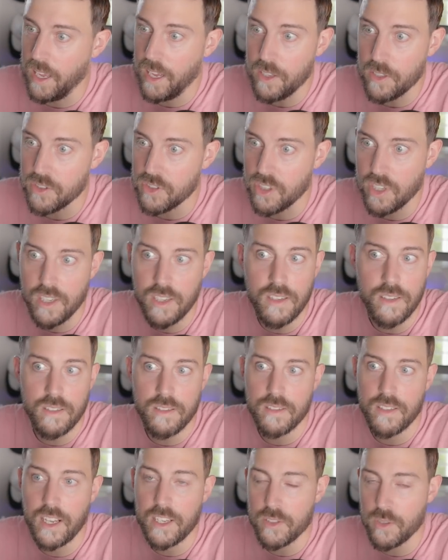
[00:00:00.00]
LG
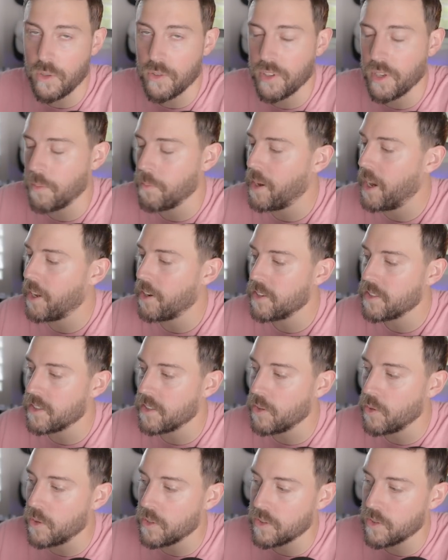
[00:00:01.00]
slash Ultium batteries,
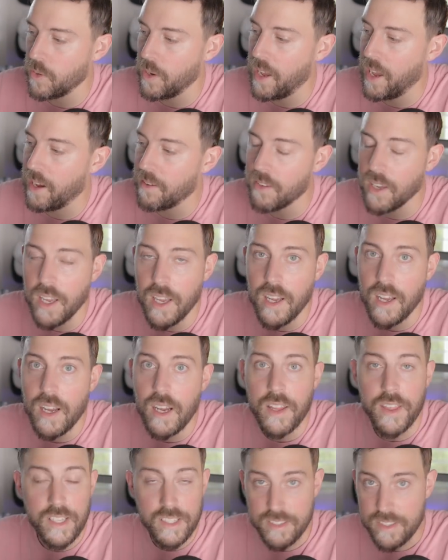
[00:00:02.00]
and you also have
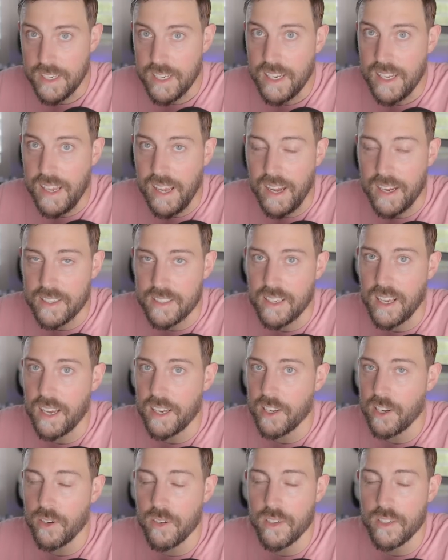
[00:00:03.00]
the ZDX
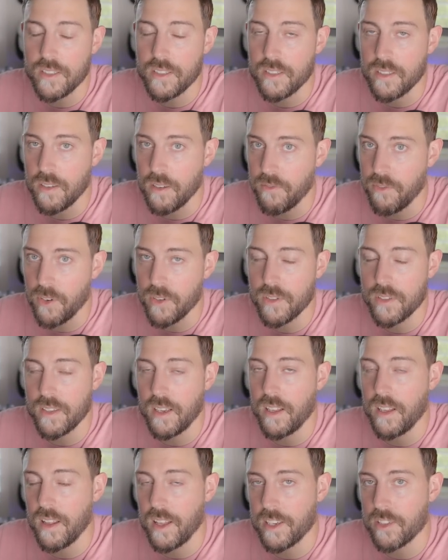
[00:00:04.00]
Acura's first
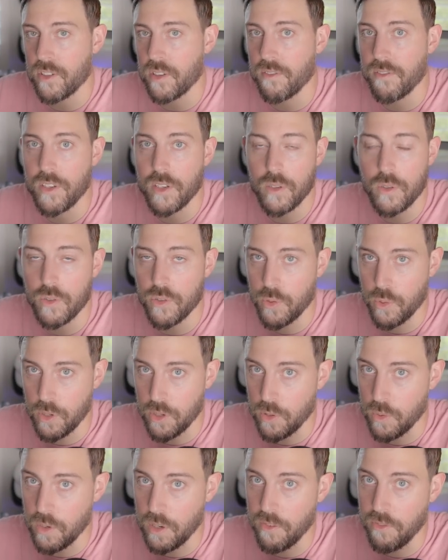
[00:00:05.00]
electric vehicle in
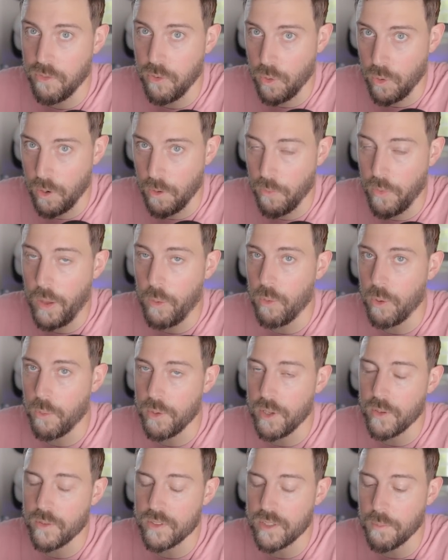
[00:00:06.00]
2024 that will
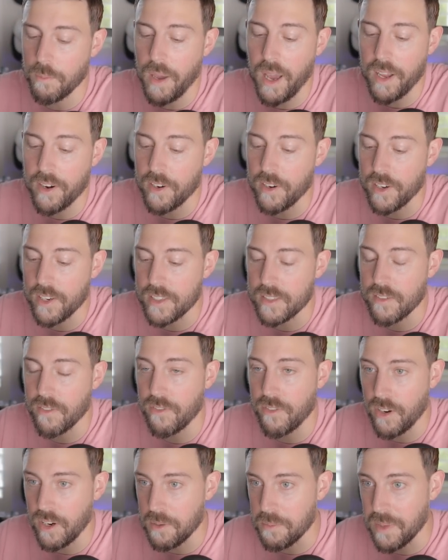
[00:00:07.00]
be using batteries
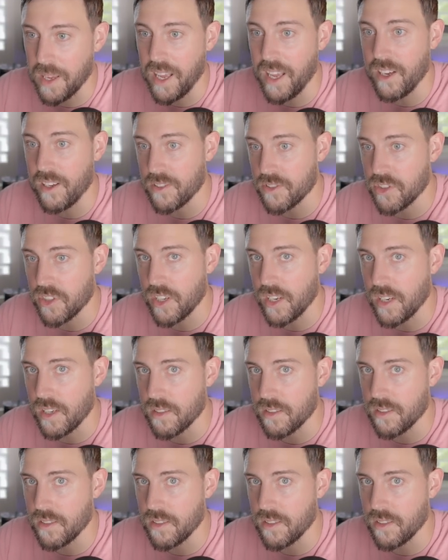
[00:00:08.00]
from LG.